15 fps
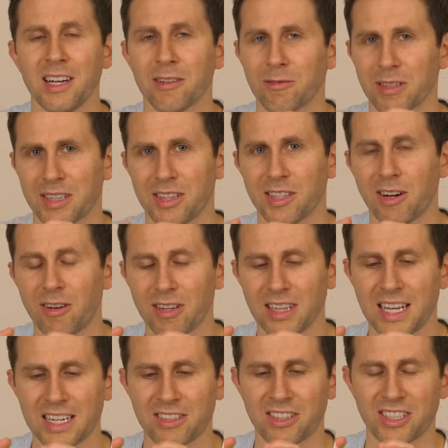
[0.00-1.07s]
with no
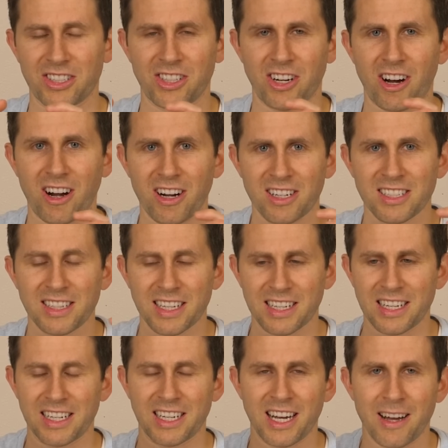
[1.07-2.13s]
electric charge that
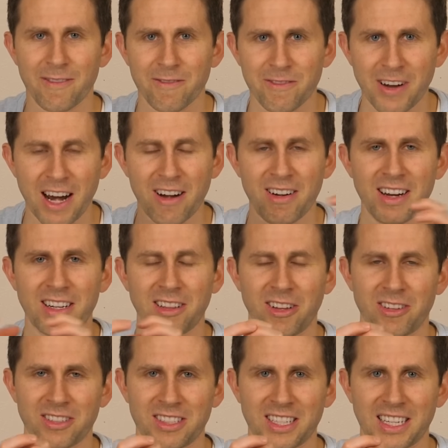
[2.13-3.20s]
can come very
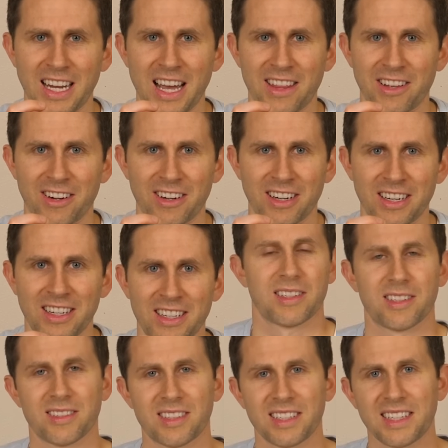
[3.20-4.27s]
close together.
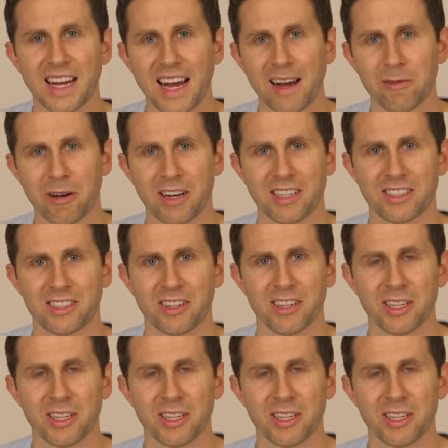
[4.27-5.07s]
So today I wanna to show